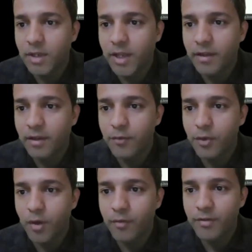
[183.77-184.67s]
Like
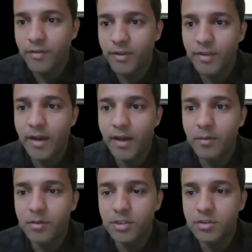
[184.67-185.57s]
if you haven't seen that,
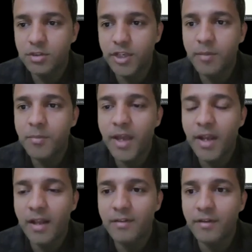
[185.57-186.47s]
just DM
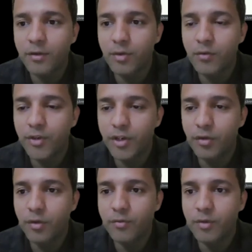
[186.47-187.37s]
me and I'll send you the
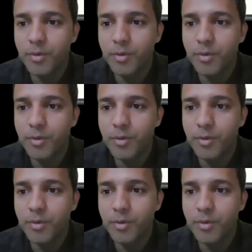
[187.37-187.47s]
video of